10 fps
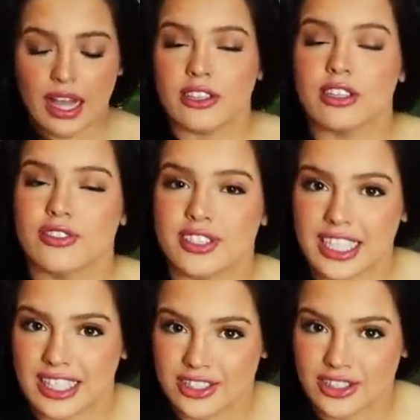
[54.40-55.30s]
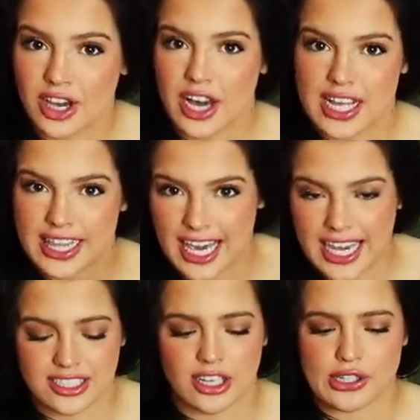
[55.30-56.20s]
And you'll have seen the skirt in the
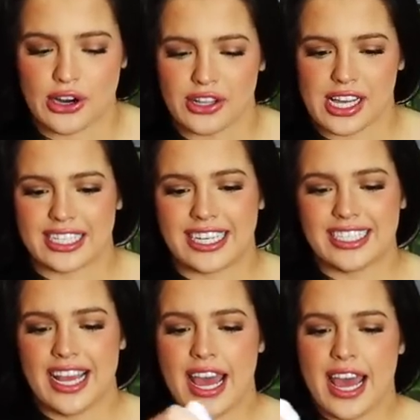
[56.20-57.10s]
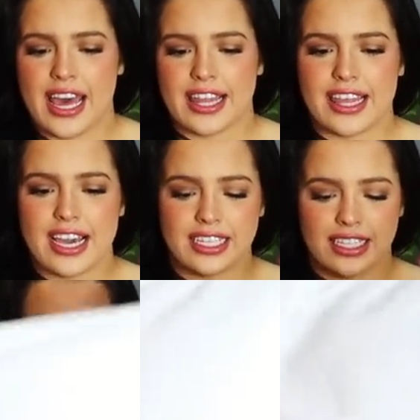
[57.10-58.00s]
ASOS haul I did. This
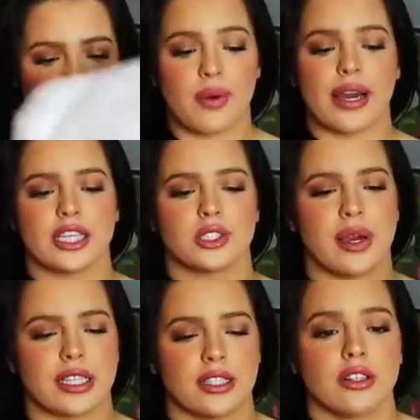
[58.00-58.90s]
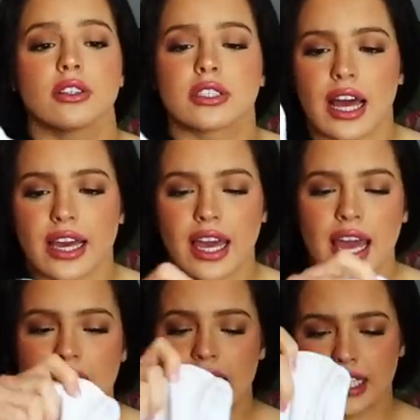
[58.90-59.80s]
is what the white sweater looks like.
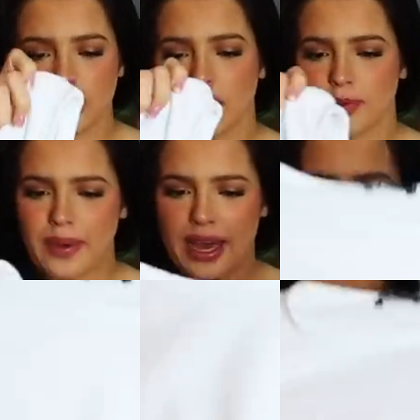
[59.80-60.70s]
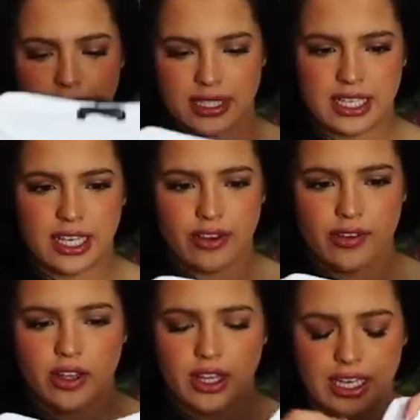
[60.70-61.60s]
It's not the best
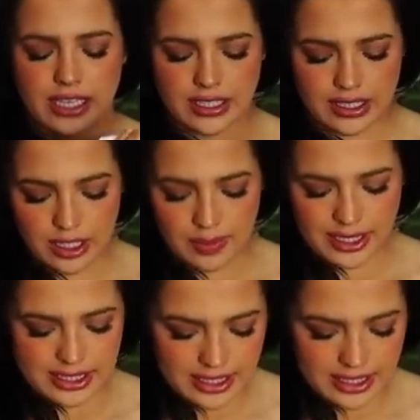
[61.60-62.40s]
material, it is a little bit